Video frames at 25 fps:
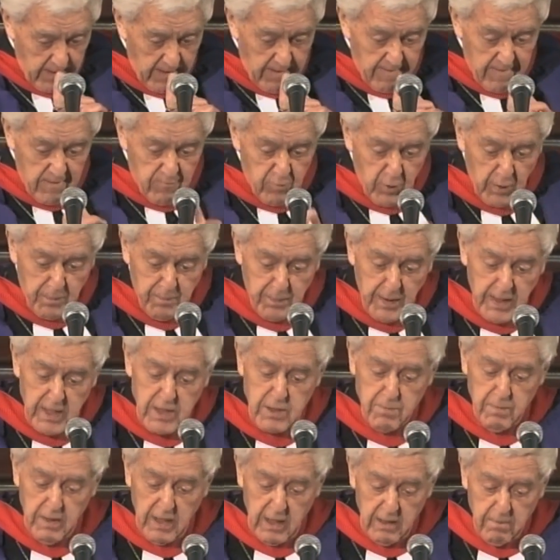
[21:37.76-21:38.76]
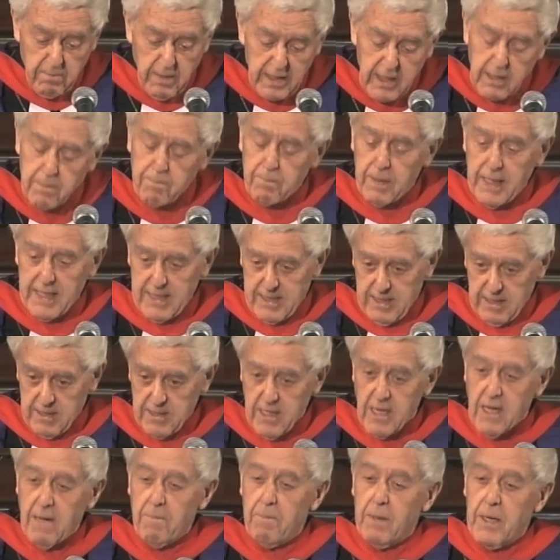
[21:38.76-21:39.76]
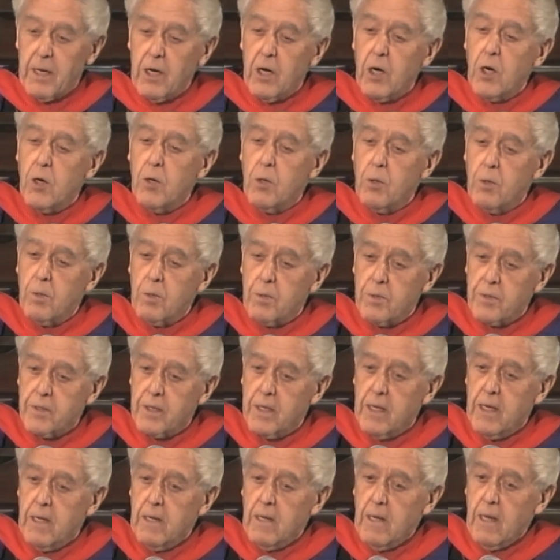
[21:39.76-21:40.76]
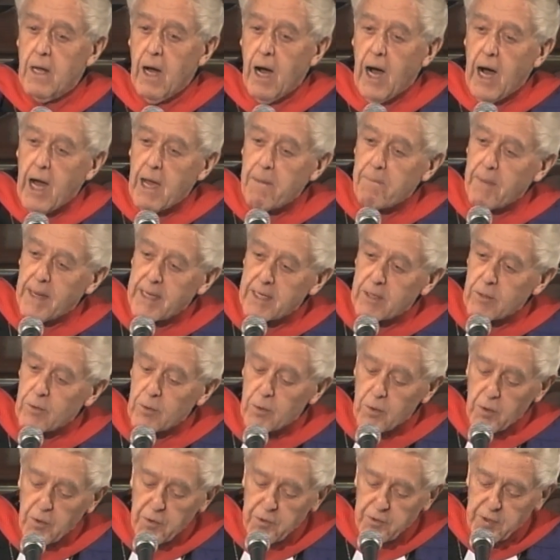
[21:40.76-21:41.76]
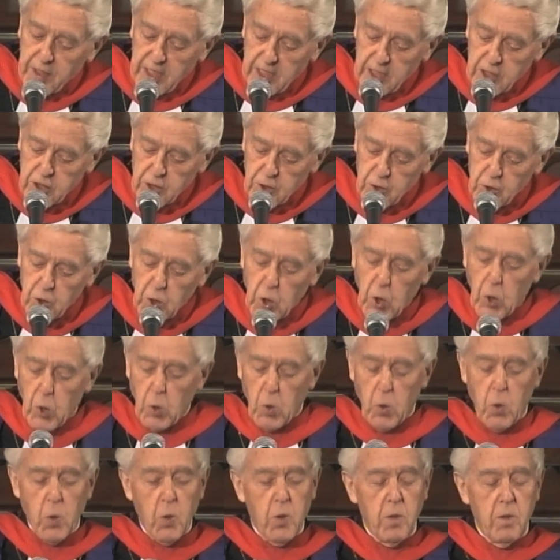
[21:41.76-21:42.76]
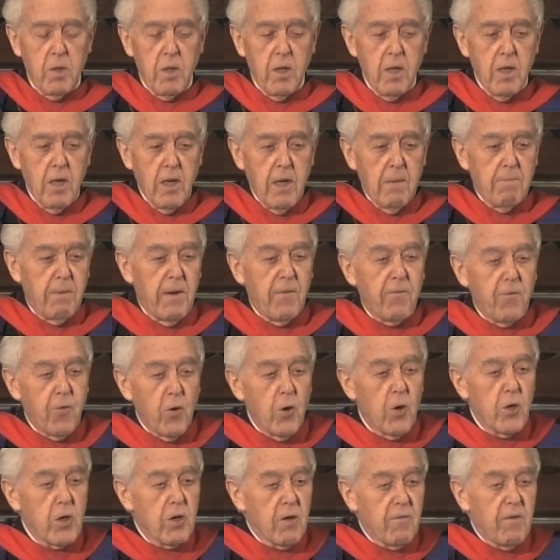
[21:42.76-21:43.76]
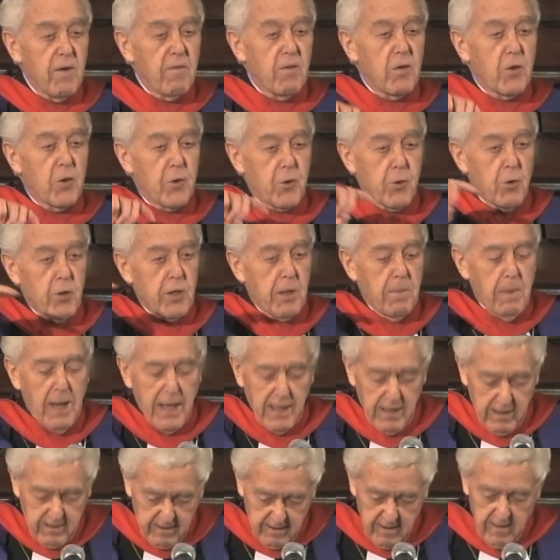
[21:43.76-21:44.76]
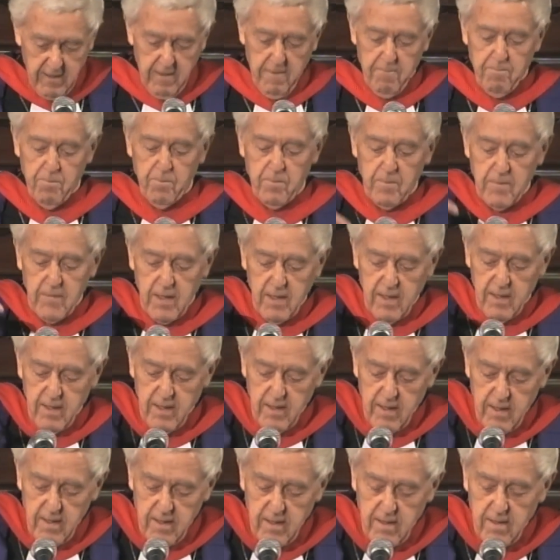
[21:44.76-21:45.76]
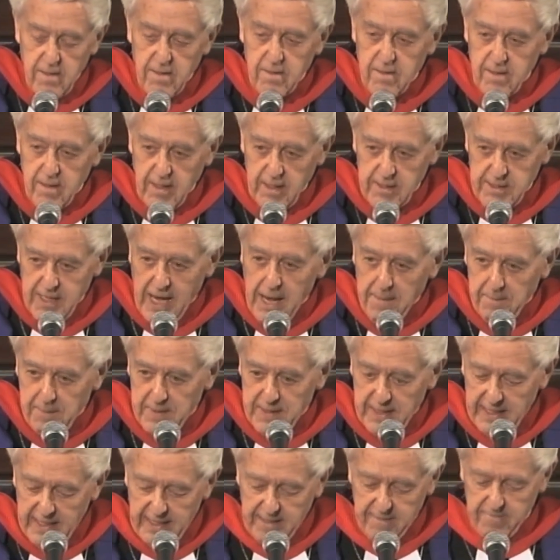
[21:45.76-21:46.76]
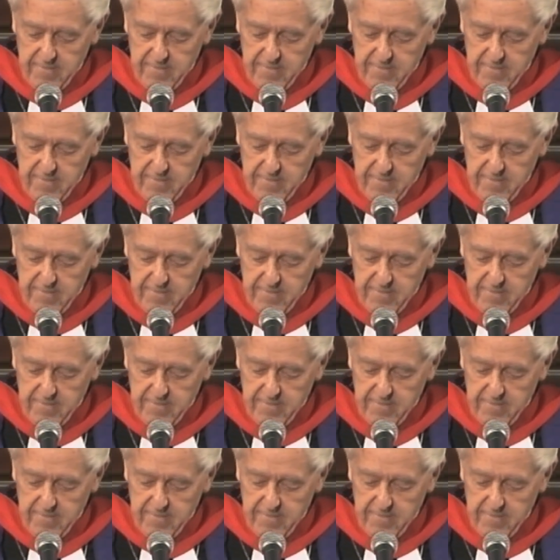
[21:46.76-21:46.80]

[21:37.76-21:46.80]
repeats in many places, "Behold, I make all things new." Before you've even thought about it, it's happening.